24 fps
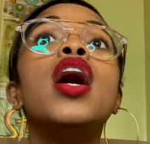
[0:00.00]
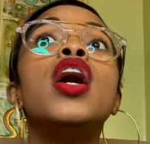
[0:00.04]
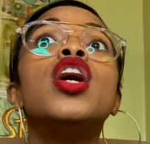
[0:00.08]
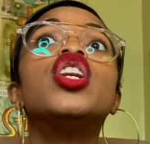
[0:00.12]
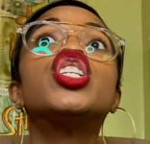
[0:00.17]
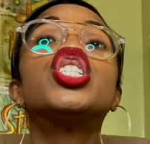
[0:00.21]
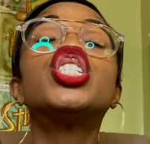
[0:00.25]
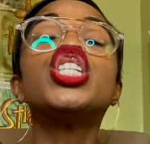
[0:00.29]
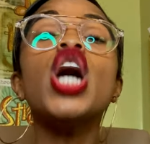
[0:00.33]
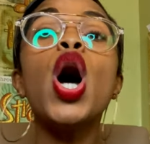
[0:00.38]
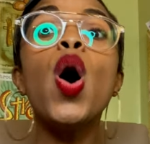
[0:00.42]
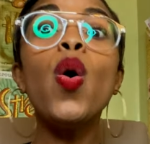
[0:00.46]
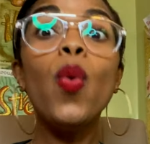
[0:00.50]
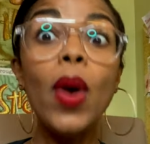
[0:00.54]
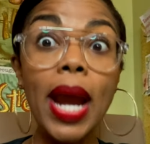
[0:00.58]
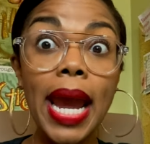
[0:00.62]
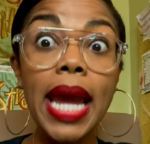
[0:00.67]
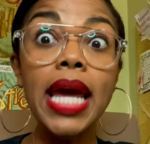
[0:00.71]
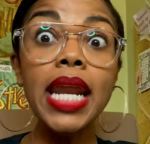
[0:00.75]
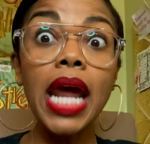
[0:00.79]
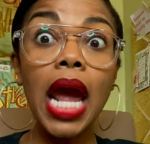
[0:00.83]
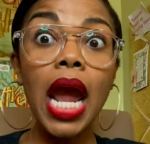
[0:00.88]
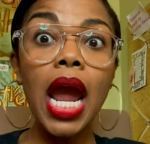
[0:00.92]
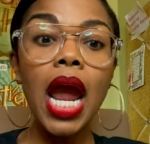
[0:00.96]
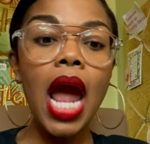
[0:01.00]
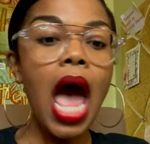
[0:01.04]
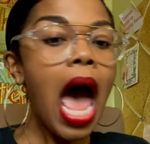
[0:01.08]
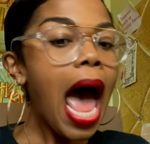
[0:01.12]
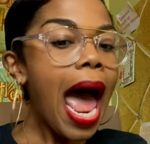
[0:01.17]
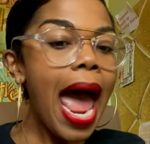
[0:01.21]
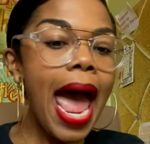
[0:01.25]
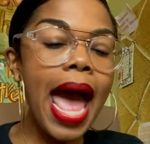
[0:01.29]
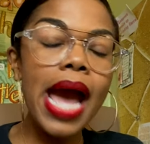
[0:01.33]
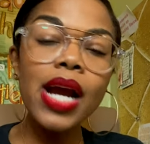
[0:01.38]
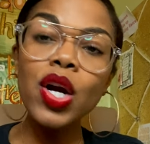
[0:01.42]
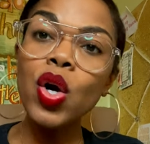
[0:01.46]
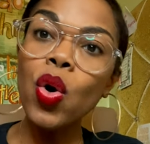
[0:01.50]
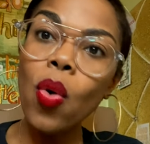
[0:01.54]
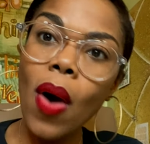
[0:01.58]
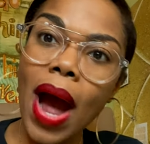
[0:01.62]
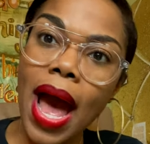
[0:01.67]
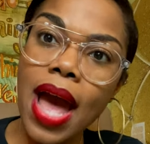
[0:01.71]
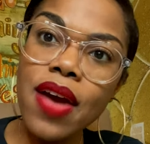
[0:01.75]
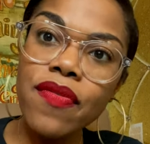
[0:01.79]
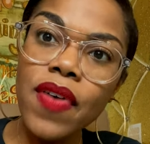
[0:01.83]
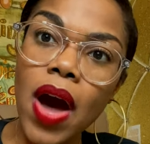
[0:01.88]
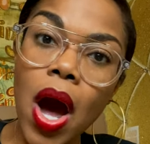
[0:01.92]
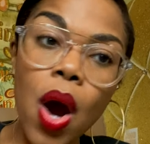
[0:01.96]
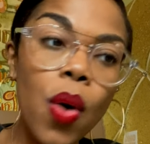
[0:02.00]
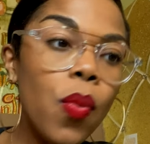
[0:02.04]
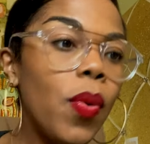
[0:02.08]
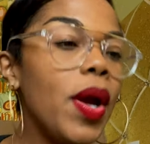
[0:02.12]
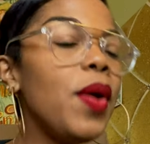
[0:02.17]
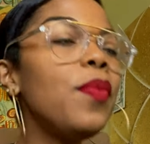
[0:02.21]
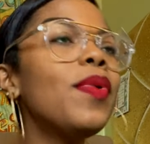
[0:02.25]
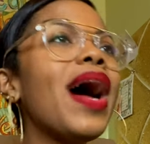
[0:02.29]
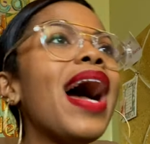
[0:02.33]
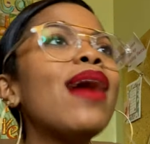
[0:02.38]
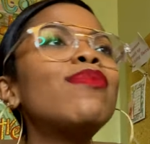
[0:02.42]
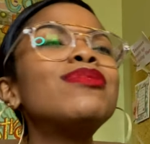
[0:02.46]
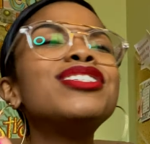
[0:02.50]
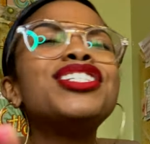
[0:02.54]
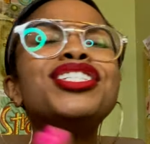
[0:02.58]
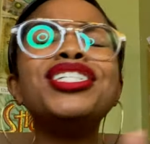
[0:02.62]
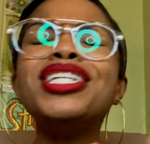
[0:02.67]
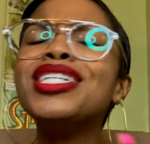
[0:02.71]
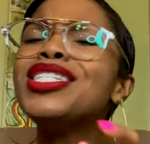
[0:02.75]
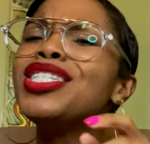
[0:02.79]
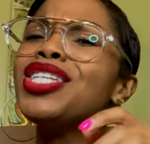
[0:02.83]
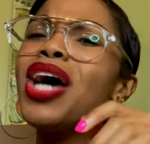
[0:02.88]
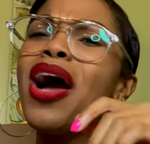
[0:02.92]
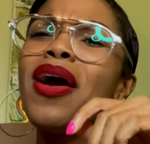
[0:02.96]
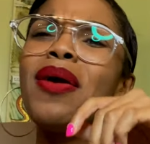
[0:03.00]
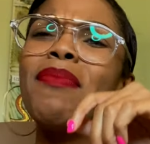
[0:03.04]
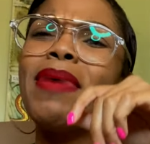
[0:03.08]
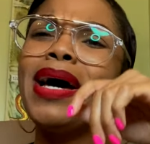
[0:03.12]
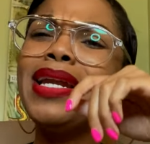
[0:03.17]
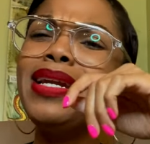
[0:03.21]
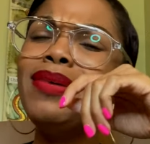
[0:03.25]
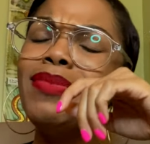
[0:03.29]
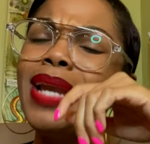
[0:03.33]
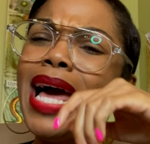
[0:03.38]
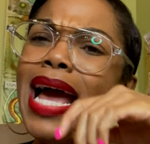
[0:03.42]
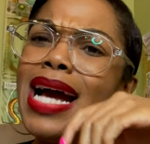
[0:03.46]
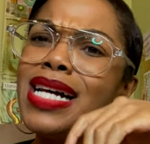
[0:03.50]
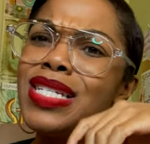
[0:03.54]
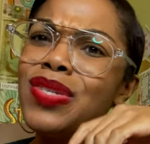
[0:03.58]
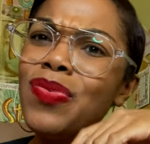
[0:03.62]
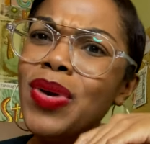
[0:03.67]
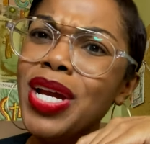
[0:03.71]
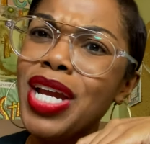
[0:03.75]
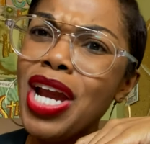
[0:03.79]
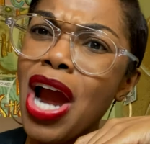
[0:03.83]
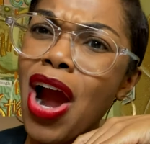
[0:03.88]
Saweetie and Quavo. We, I was just talking about them last week.